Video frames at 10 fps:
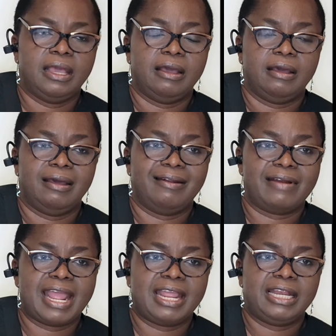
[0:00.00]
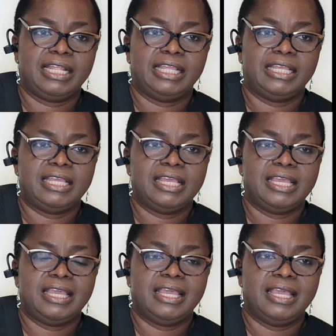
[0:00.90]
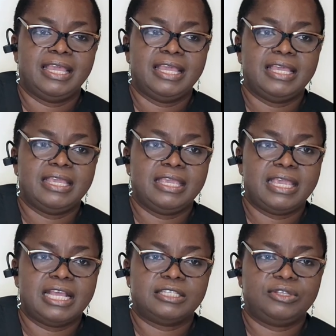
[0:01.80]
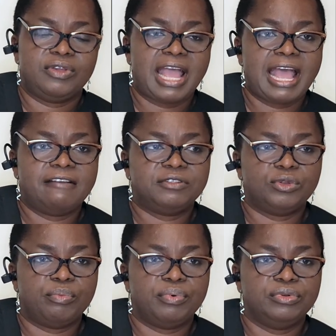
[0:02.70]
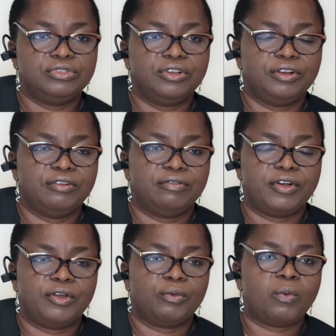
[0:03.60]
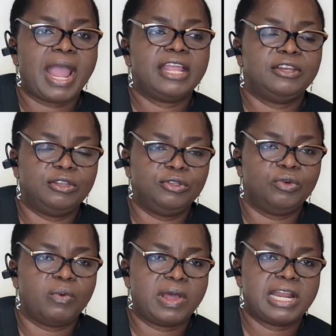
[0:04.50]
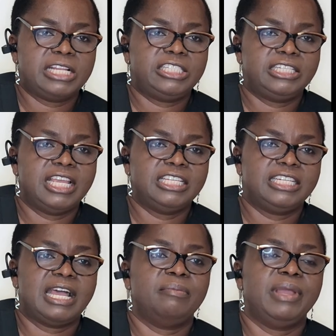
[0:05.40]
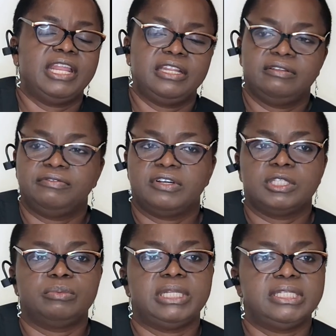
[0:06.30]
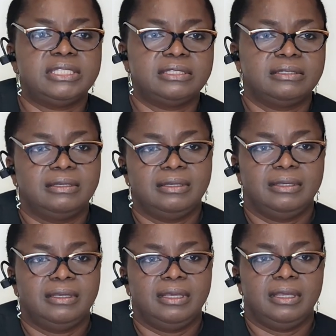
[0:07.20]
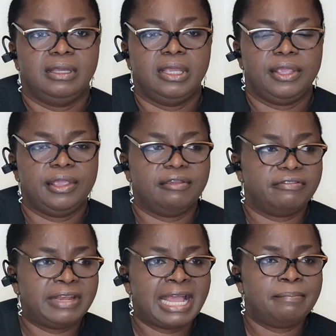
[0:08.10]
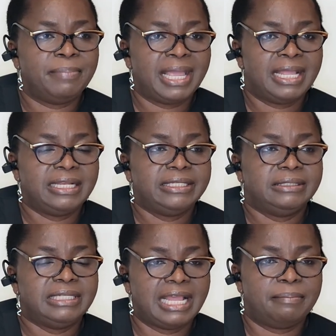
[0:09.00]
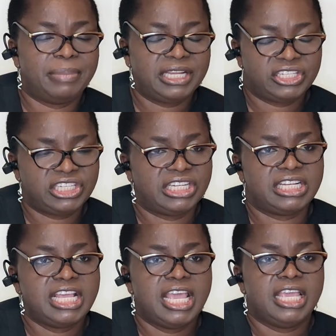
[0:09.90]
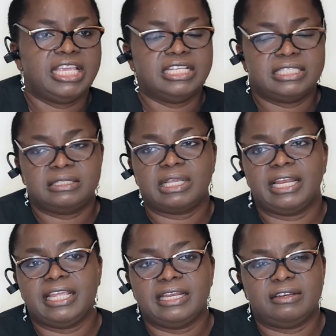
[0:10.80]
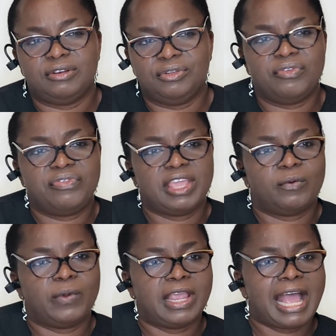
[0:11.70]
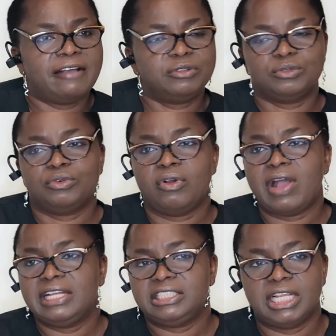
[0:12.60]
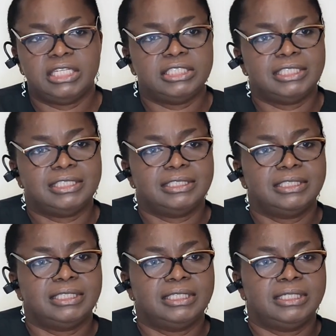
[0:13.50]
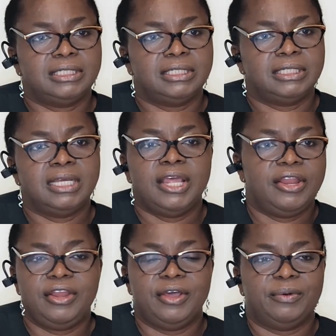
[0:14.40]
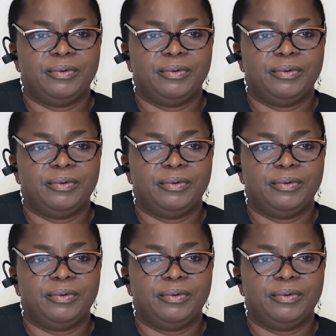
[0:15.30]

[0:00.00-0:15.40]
All right. Yes, you have to put glove on. Why do you want to change that bed in the first place? If that bed, that bed sheet is clean, do you think we have to go and change it? No.